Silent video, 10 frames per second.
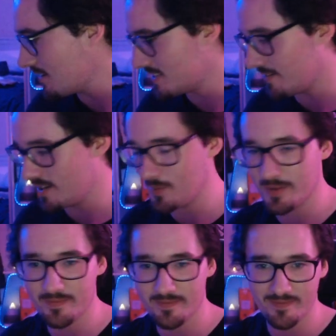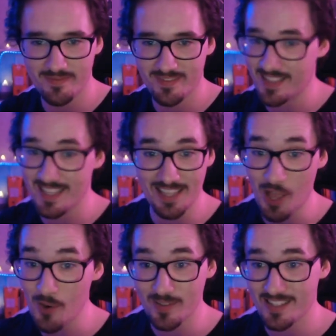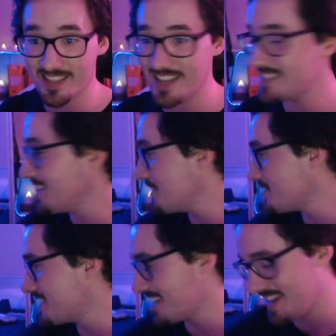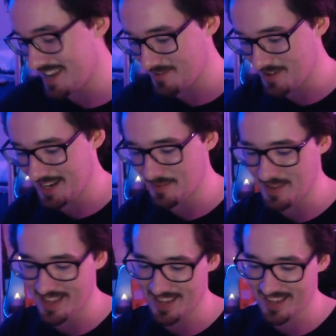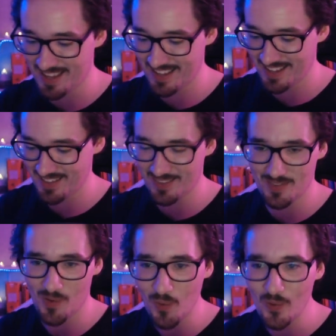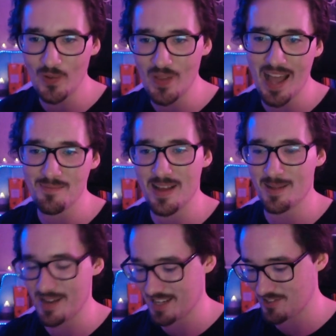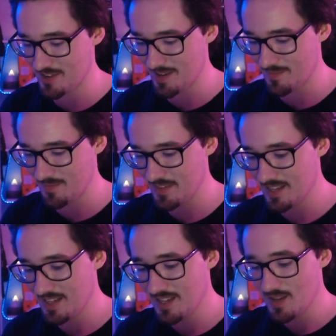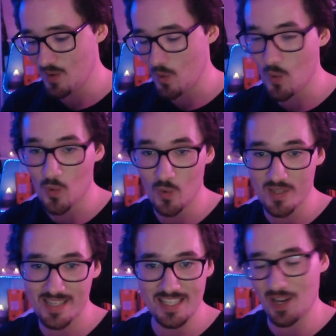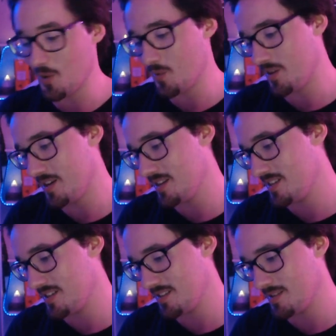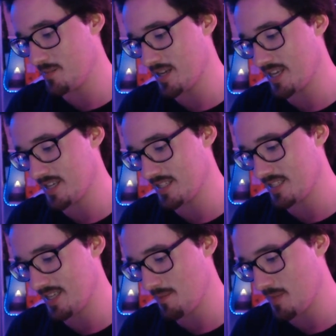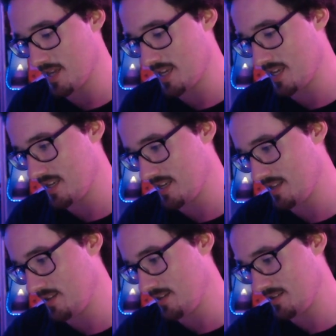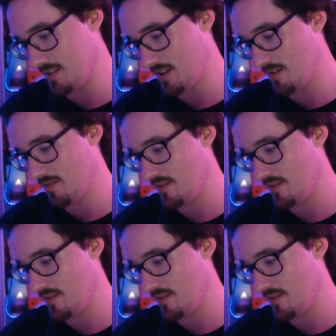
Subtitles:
have another one. There's loads. There's loads tonight. We're going to be here all night mailbag stream. Ooh, this is a long one. Somebody has sent me a lot of stuff.